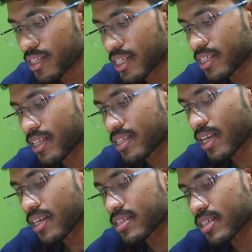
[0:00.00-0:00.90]
see,
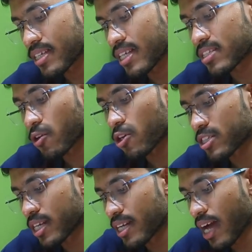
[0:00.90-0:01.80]
this
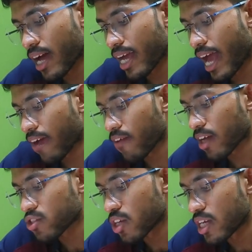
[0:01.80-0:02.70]
question I have
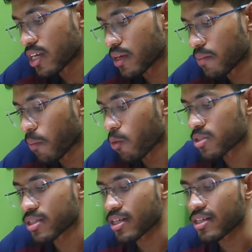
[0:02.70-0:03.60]
actually
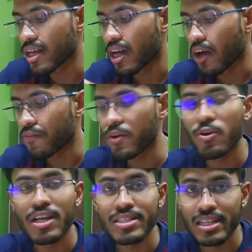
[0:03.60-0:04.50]
posted a few
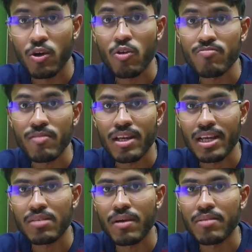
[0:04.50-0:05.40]
days ago
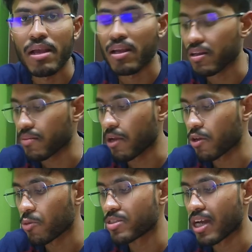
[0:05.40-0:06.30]
in my
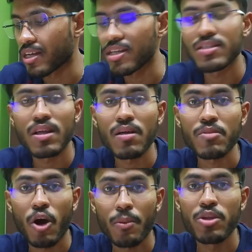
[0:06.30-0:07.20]
YouTube channel in the
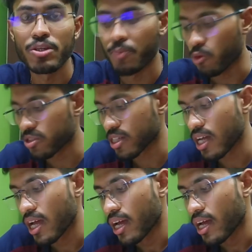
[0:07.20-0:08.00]
community post.